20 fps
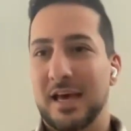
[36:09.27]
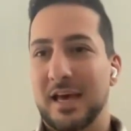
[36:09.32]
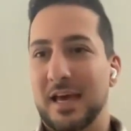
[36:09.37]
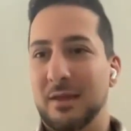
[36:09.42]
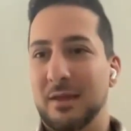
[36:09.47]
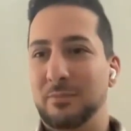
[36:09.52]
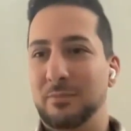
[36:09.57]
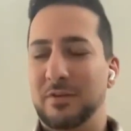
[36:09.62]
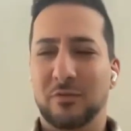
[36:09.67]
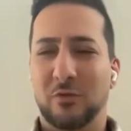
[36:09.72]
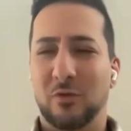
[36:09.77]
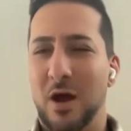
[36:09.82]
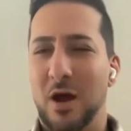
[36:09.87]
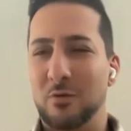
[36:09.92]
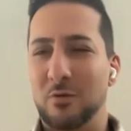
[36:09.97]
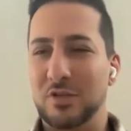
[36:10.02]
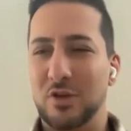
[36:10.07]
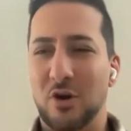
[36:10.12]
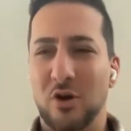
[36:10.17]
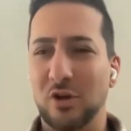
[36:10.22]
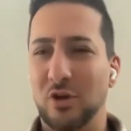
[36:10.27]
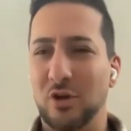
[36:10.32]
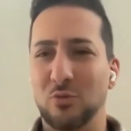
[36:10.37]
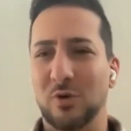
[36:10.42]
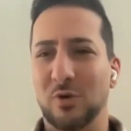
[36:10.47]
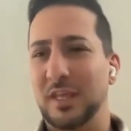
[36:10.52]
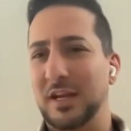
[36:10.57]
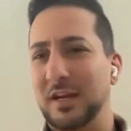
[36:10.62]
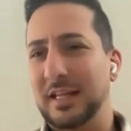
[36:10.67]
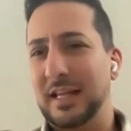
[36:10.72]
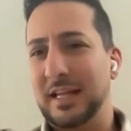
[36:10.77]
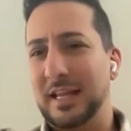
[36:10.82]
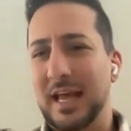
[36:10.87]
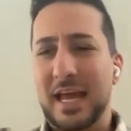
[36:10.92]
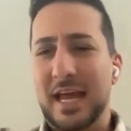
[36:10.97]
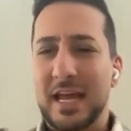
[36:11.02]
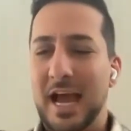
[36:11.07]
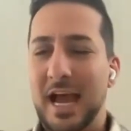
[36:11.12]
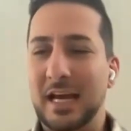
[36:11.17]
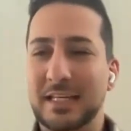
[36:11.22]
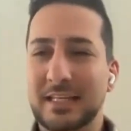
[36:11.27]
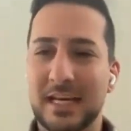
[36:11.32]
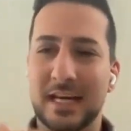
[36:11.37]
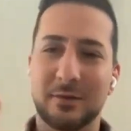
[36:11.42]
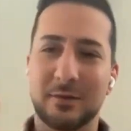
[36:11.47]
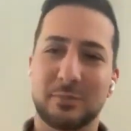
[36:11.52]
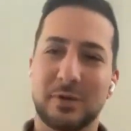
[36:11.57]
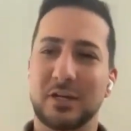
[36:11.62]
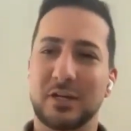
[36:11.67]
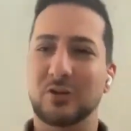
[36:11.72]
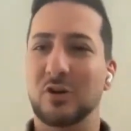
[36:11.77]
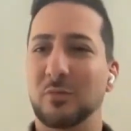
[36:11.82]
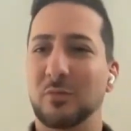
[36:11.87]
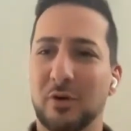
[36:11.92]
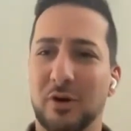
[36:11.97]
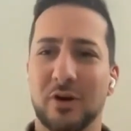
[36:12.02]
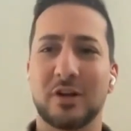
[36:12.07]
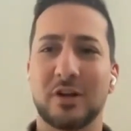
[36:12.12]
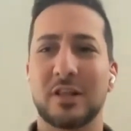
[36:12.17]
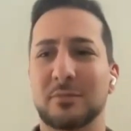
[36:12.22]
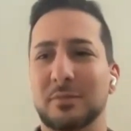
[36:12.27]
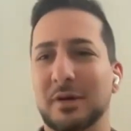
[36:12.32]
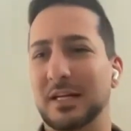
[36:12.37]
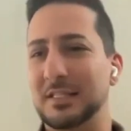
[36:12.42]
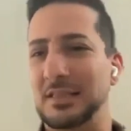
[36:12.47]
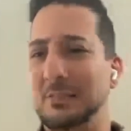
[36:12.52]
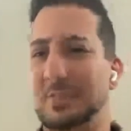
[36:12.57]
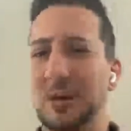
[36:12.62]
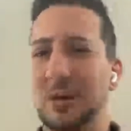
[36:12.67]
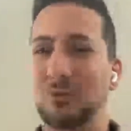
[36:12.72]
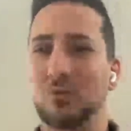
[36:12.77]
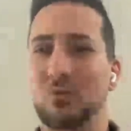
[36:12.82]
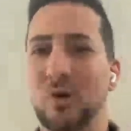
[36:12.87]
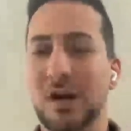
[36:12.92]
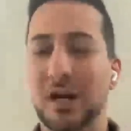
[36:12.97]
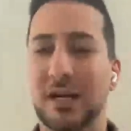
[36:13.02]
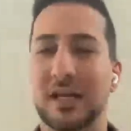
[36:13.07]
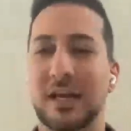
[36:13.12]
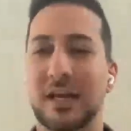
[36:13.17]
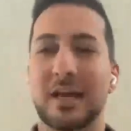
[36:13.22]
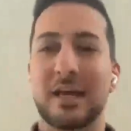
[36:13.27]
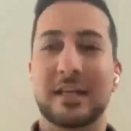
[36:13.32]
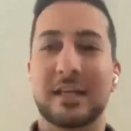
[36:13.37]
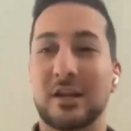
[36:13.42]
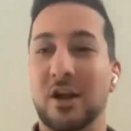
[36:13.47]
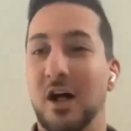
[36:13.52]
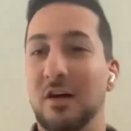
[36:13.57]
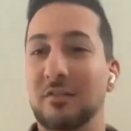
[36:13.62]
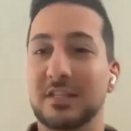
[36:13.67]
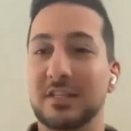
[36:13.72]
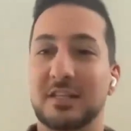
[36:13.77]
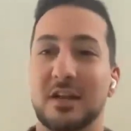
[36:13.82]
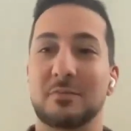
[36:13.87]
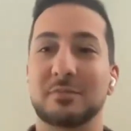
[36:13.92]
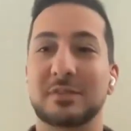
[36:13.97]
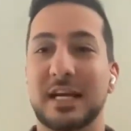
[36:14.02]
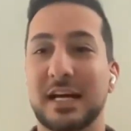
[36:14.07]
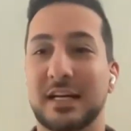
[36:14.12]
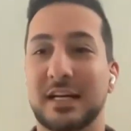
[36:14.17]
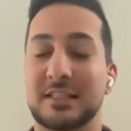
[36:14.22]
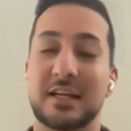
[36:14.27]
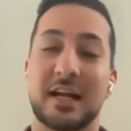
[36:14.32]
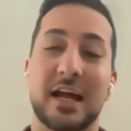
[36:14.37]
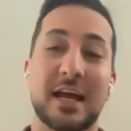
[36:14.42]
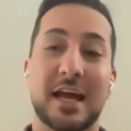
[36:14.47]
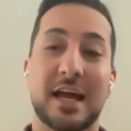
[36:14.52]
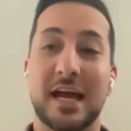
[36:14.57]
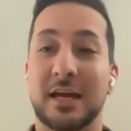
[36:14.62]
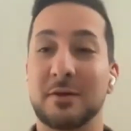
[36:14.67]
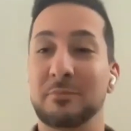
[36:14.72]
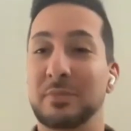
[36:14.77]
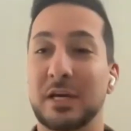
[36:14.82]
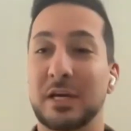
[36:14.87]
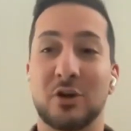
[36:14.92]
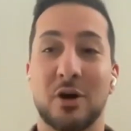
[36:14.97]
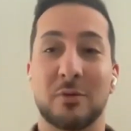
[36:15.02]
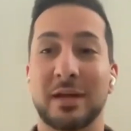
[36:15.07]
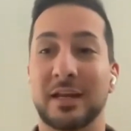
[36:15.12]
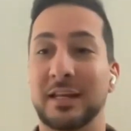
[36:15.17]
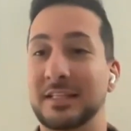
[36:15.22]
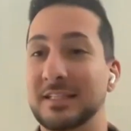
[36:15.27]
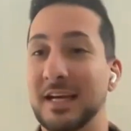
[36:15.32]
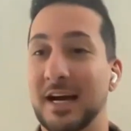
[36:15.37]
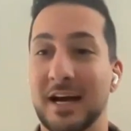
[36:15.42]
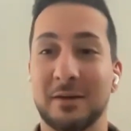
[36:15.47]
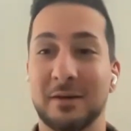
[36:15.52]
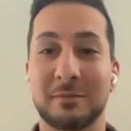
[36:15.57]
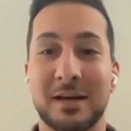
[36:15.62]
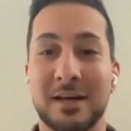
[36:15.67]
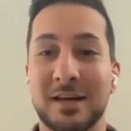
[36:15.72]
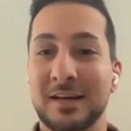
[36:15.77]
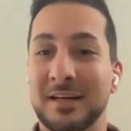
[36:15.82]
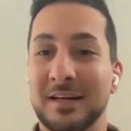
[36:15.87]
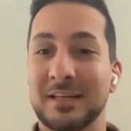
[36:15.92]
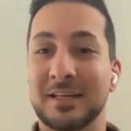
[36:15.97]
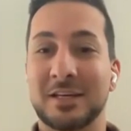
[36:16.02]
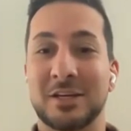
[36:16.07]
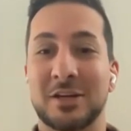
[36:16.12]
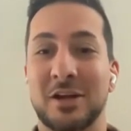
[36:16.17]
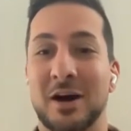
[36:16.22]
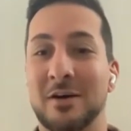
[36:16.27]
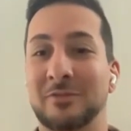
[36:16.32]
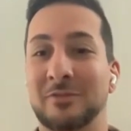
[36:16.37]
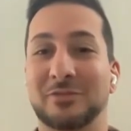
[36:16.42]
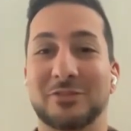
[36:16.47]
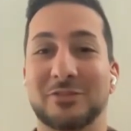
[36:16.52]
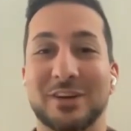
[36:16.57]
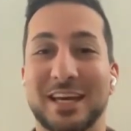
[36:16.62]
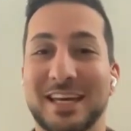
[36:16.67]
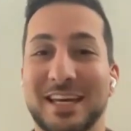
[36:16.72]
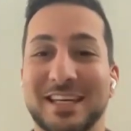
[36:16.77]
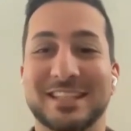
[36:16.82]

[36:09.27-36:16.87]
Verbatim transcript: And before I was arguing with her that, hey, I can't pick you up early because I'm at work. Then all of a sudden I'm texting, hey, I can pick you up anytime. I'm free.